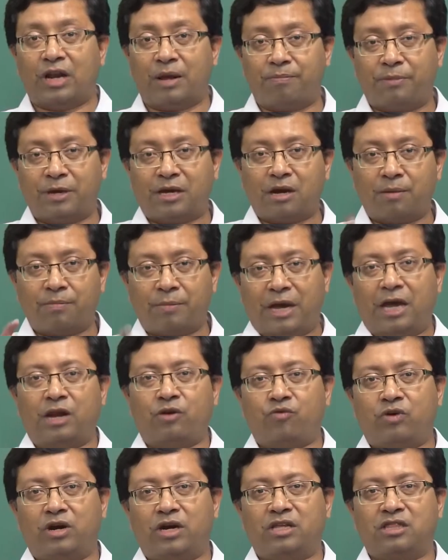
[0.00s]
pick up
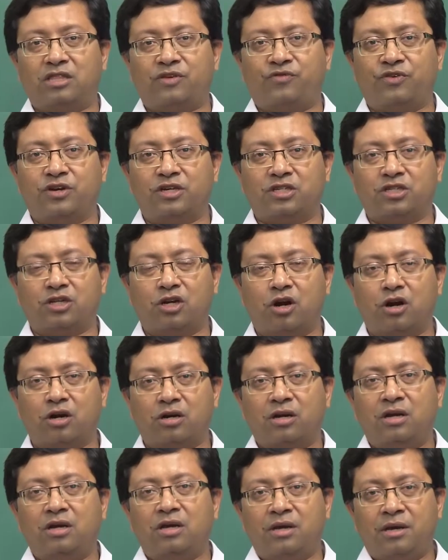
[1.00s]
N1 in the first
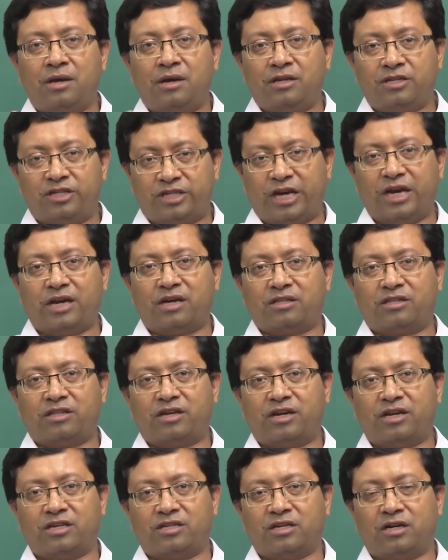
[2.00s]
lot, check the
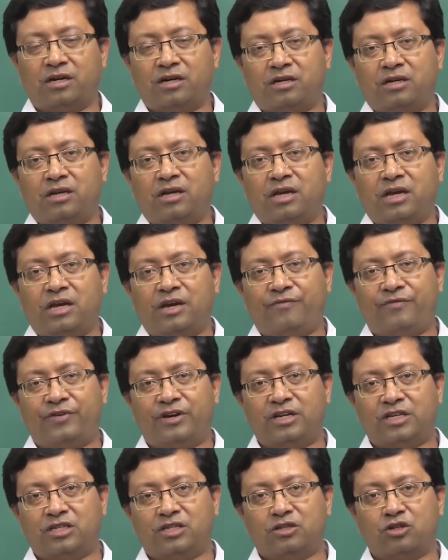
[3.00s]
result, if
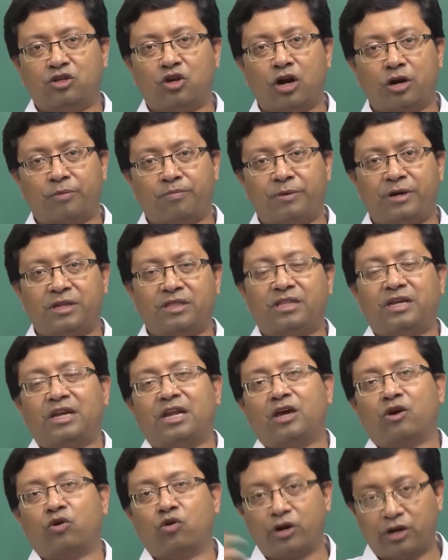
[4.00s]
it is not met then
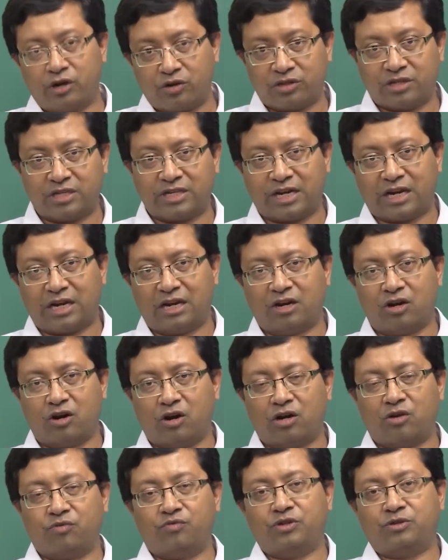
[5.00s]
I go into the second
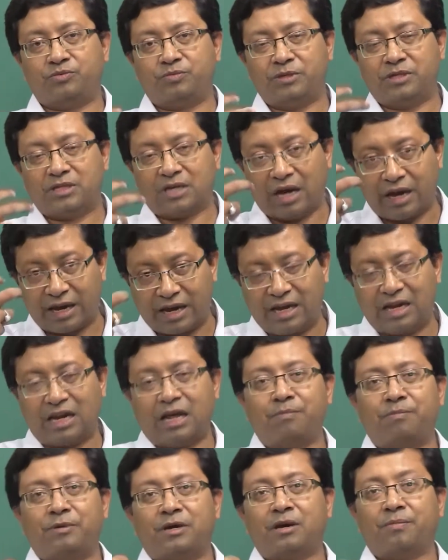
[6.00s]
lot, which means again
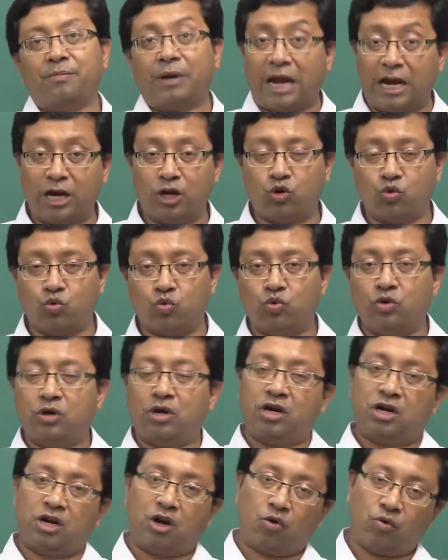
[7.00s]
I pick up N2.
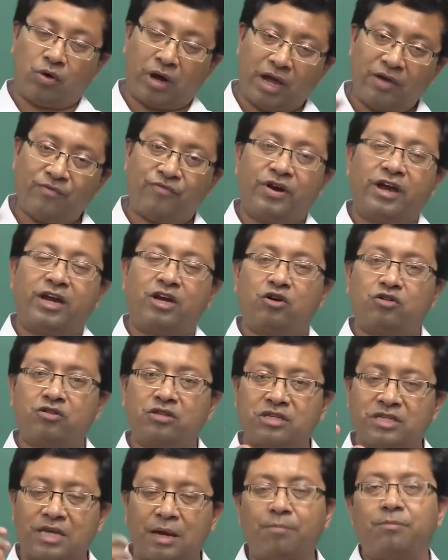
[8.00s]
Now, I find out
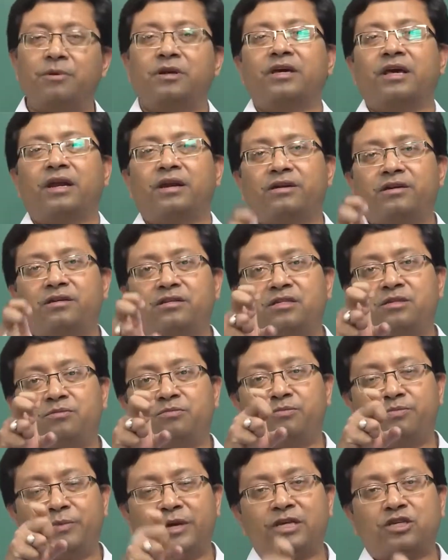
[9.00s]
the sample
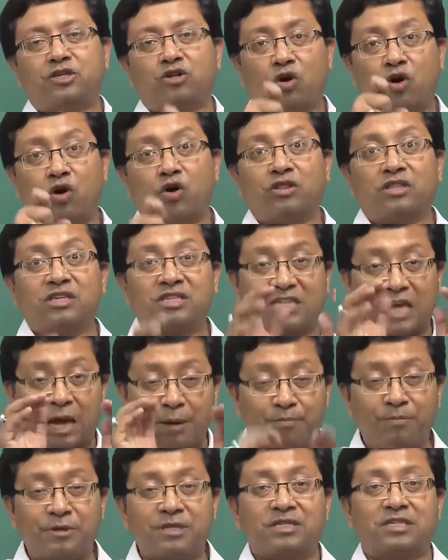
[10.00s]
characteristics based on the
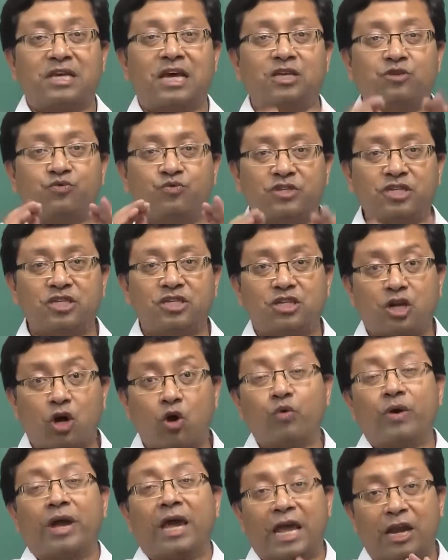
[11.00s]
sample size, which is
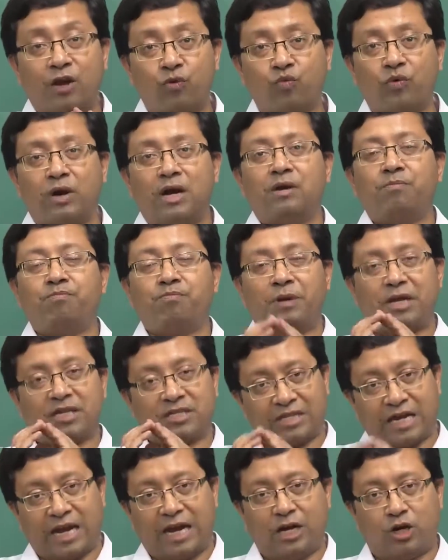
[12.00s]
now N1
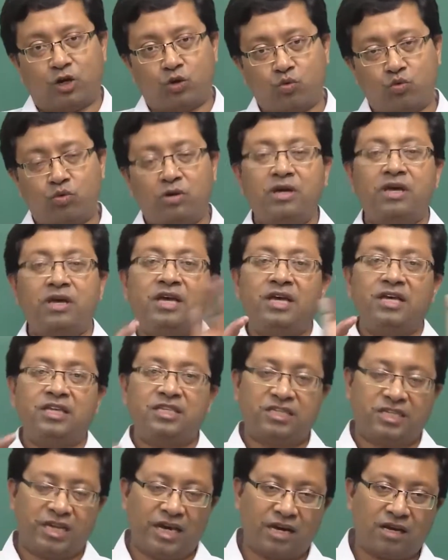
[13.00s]
plus N2,
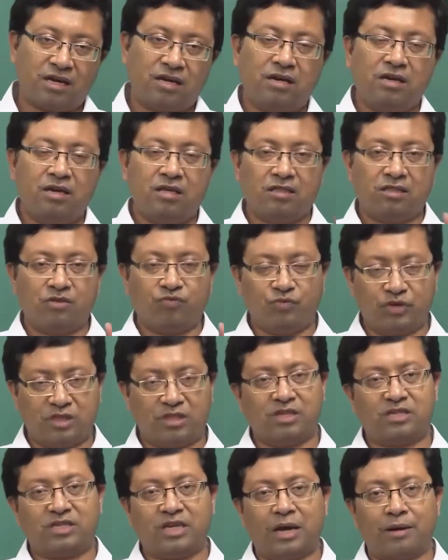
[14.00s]
check with
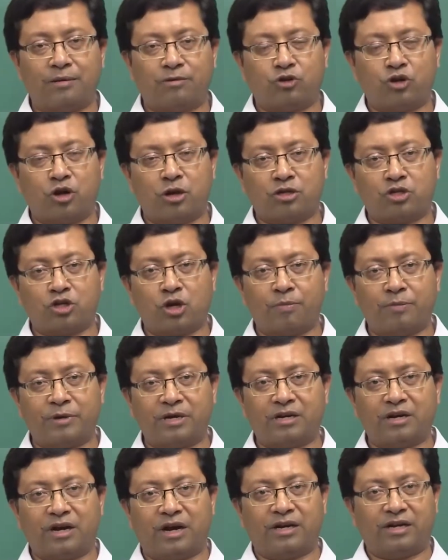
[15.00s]
the
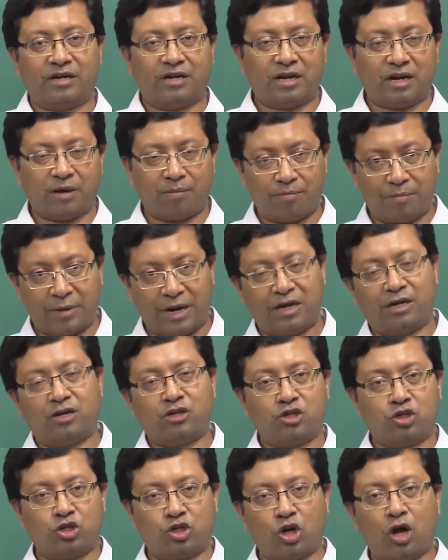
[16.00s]
stopping criteria met,
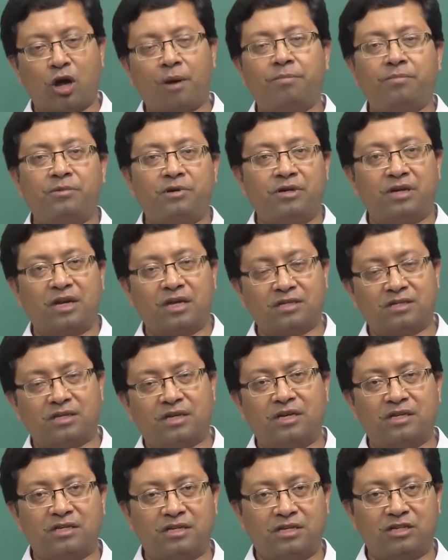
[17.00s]
stop,
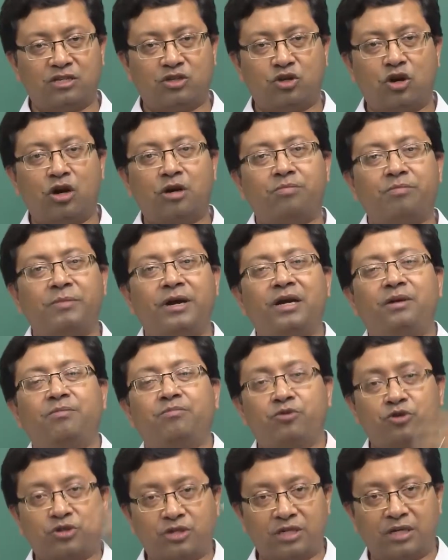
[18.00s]
it is not met,
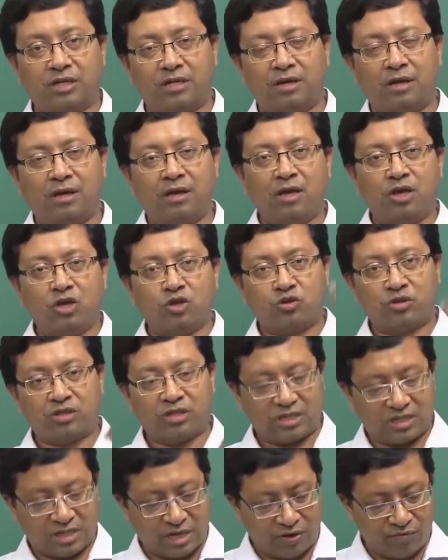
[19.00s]
proceed. So, in
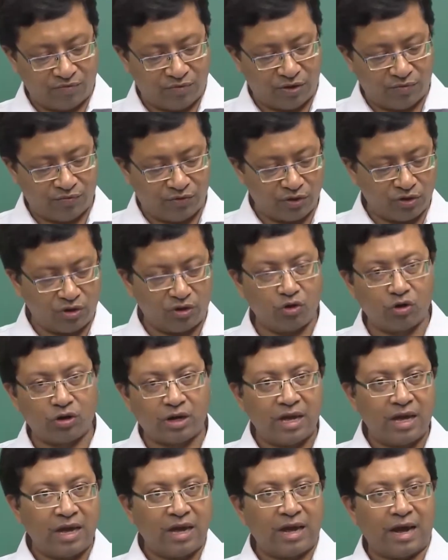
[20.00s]
the same way if you look
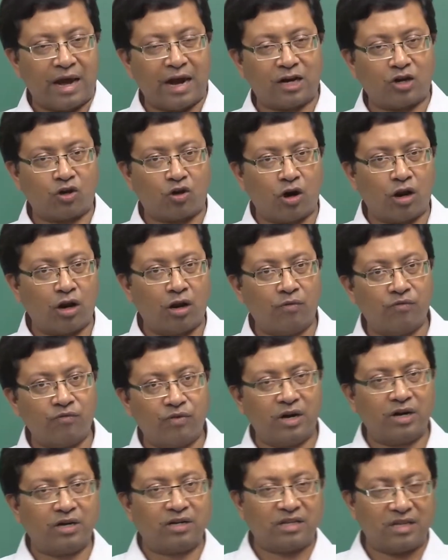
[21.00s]
at column
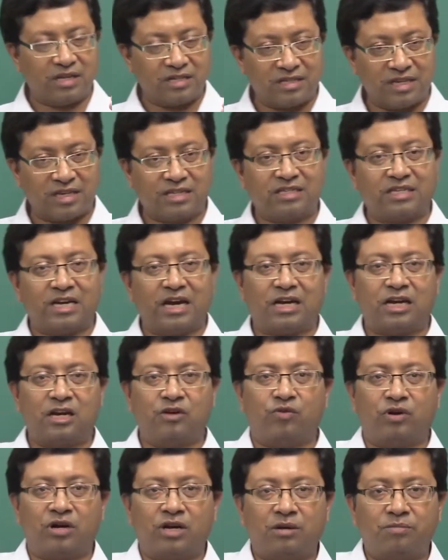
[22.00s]
1 is exactly
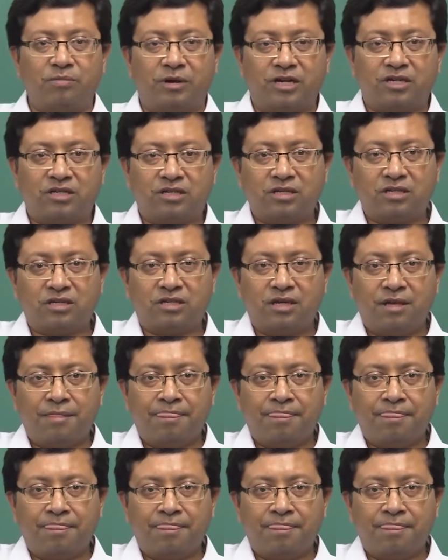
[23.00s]
what it mentions.